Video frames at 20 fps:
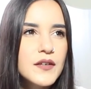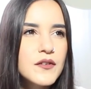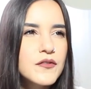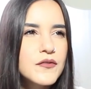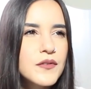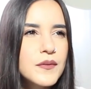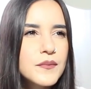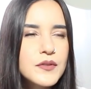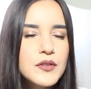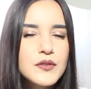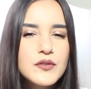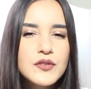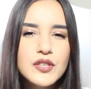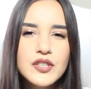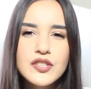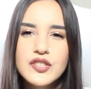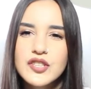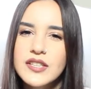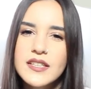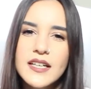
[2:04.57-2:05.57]
It was from
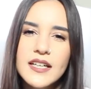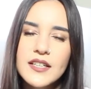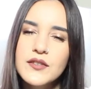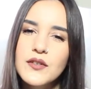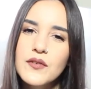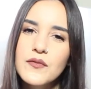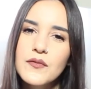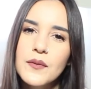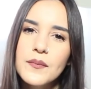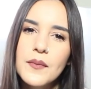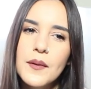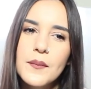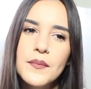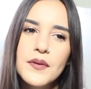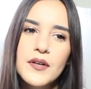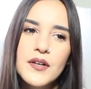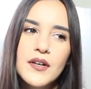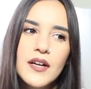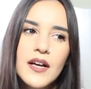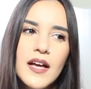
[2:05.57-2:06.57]
Neutrogena. I don't
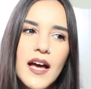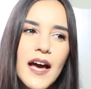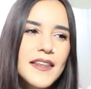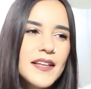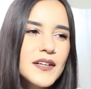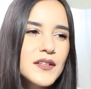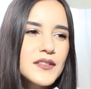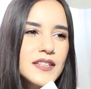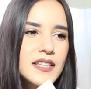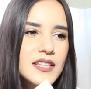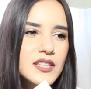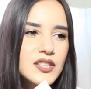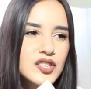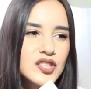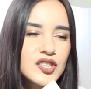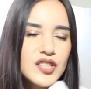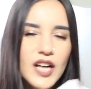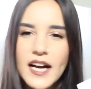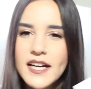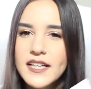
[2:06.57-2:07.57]
remember. I think it was like
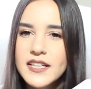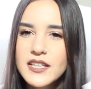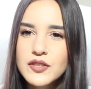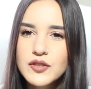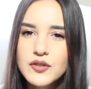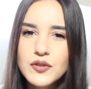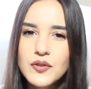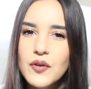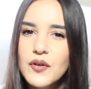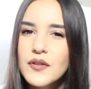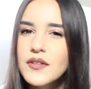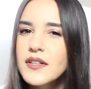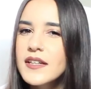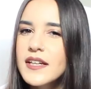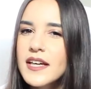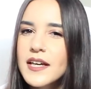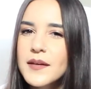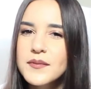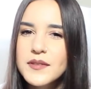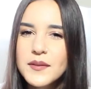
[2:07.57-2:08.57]
Shine Control, the
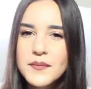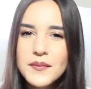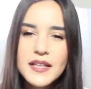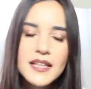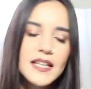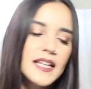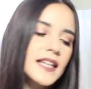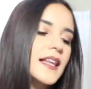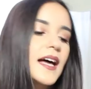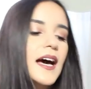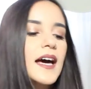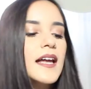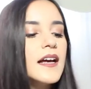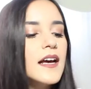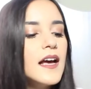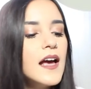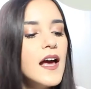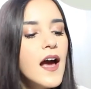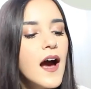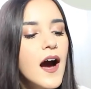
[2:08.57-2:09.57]
name, something like that.
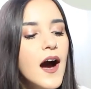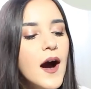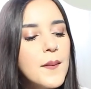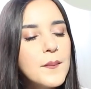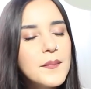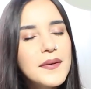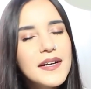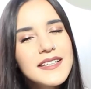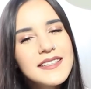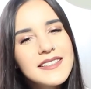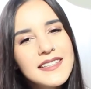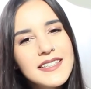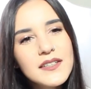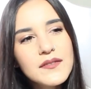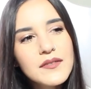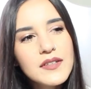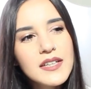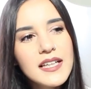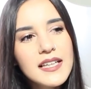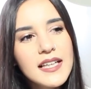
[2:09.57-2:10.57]
Um, but I
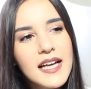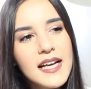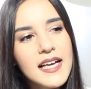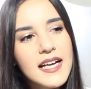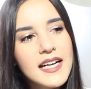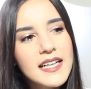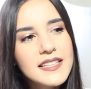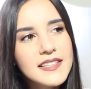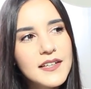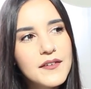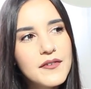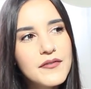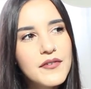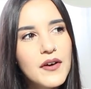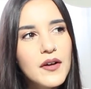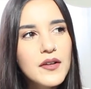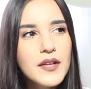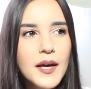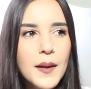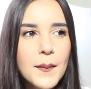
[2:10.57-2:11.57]
didn't really like it because I
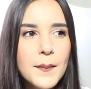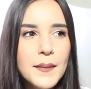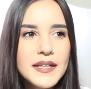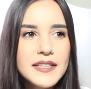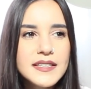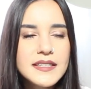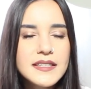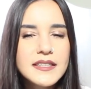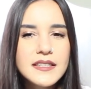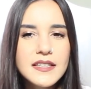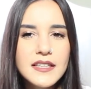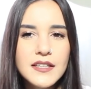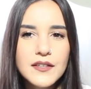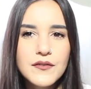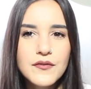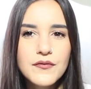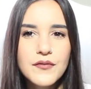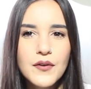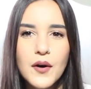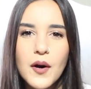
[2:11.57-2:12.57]
felt like my
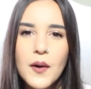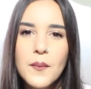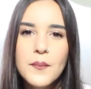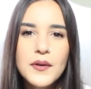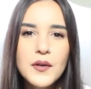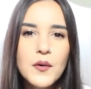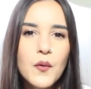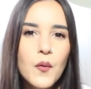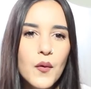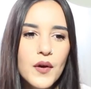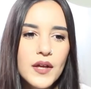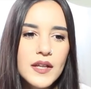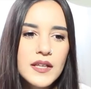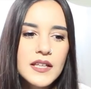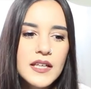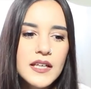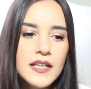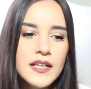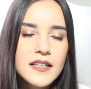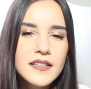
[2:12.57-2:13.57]
skin felt a bit
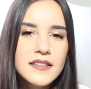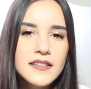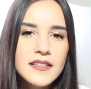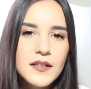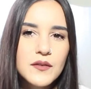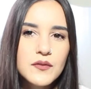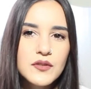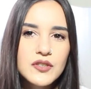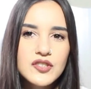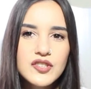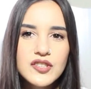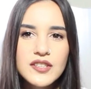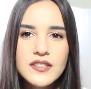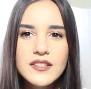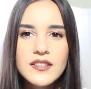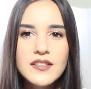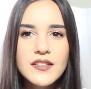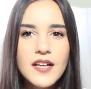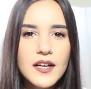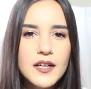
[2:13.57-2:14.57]
oily because it was
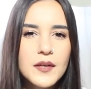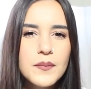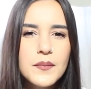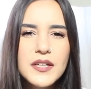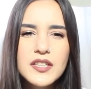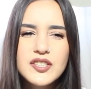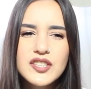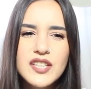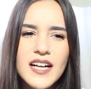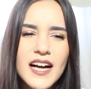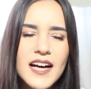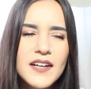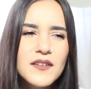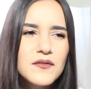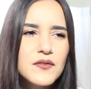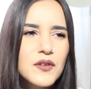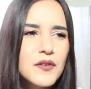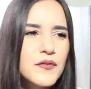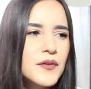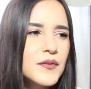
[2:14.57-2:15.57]
just non-comedogenic. I
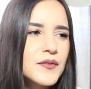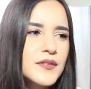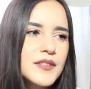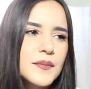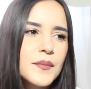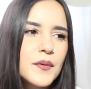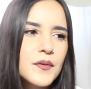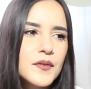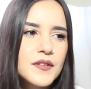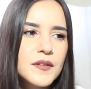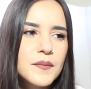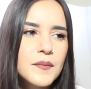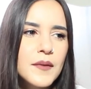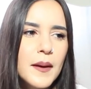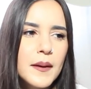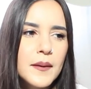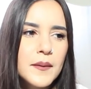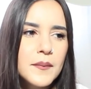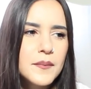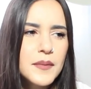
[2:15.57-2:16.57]
don't know if it was supposed
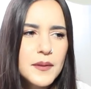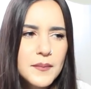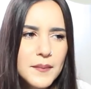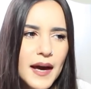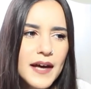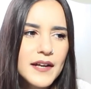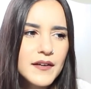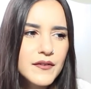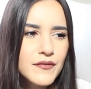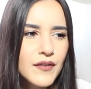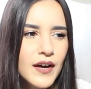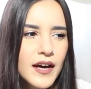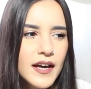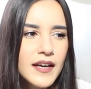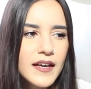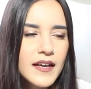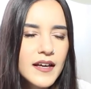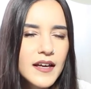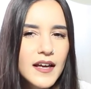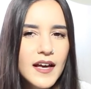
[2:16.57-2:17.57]
to be
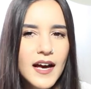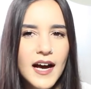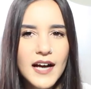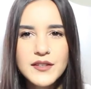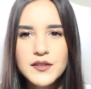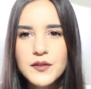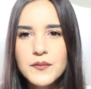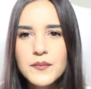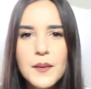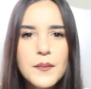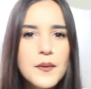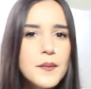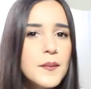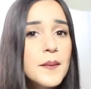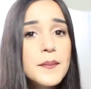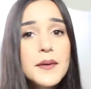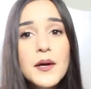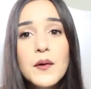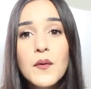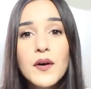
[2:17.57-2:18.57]
mattifying. I don't remember.
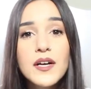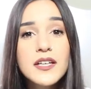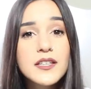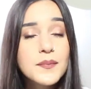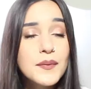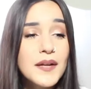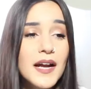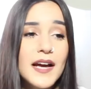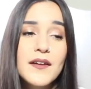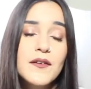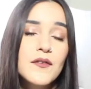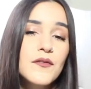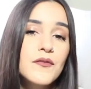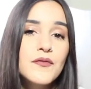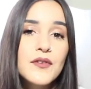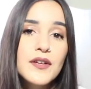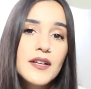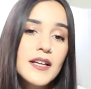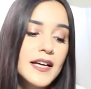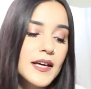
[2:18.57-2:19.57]
Maybe it was, but I don't
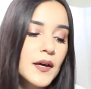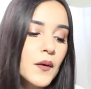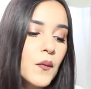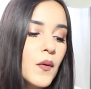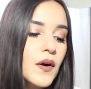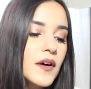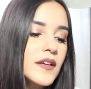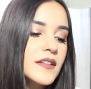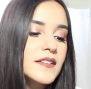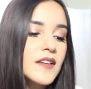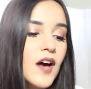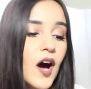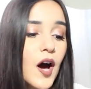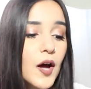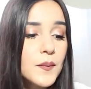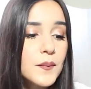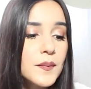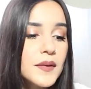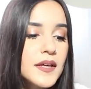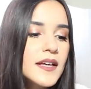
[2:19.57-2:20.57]
feel like it was
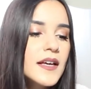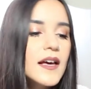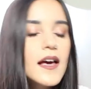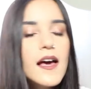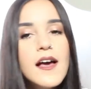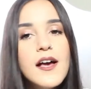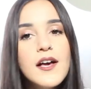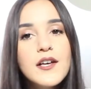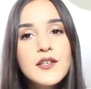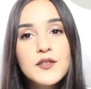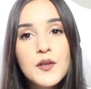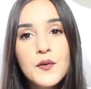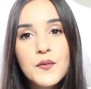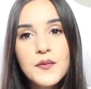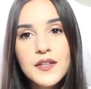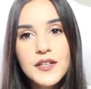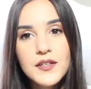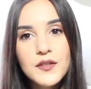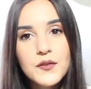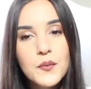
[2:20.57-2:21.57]
on me. So
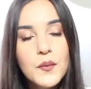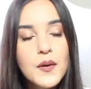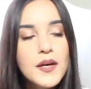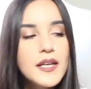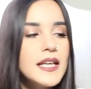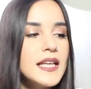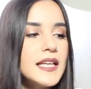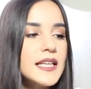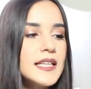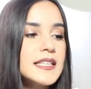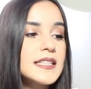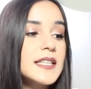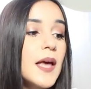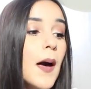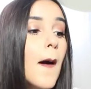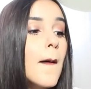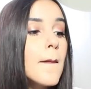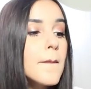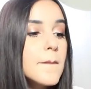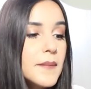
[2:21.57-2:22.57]
this one is
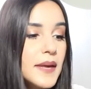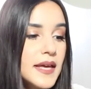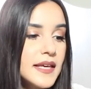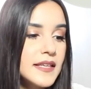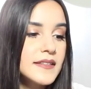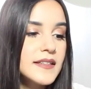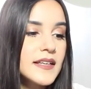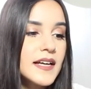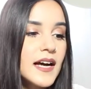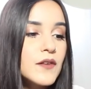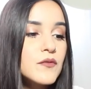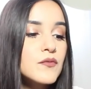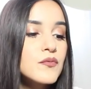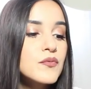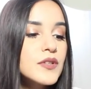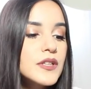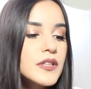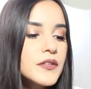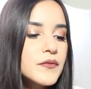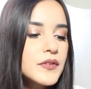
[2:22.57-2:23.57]
amazing. I
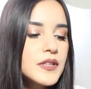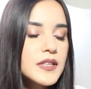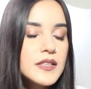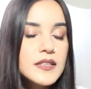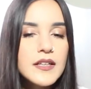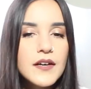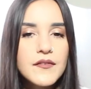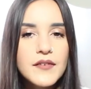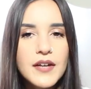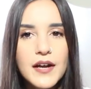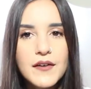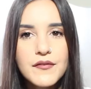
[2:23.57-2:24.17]
really, really love it.